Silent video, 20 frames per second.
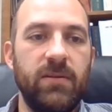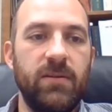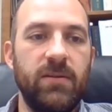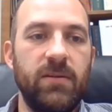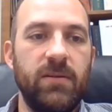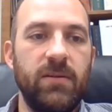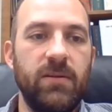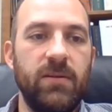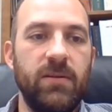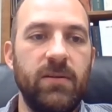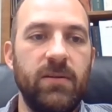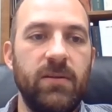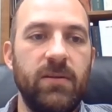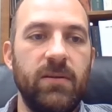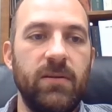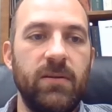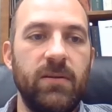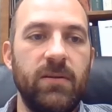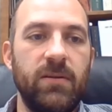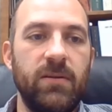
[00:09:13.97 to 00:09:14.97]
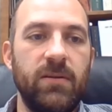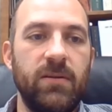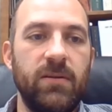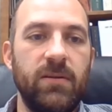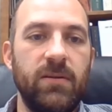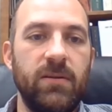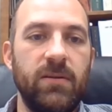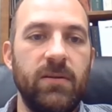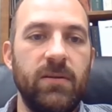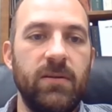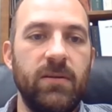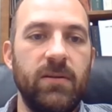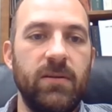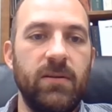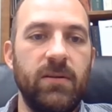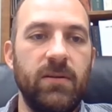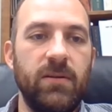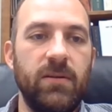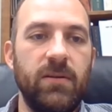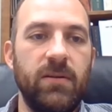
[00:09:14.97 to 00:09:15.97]

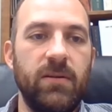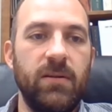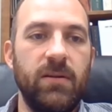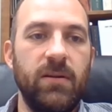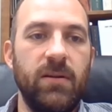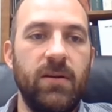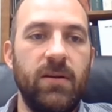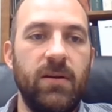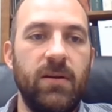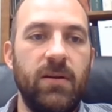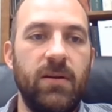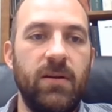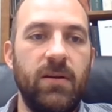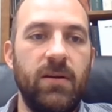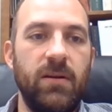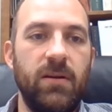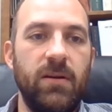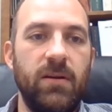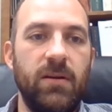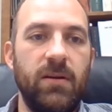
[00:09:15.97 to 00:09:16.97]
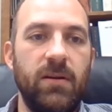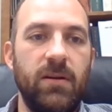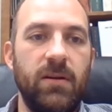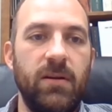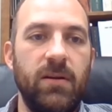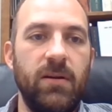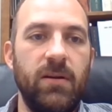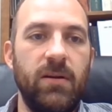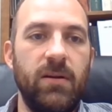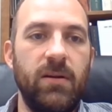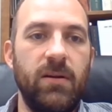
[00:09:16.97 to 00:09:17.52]
Nobody speaks.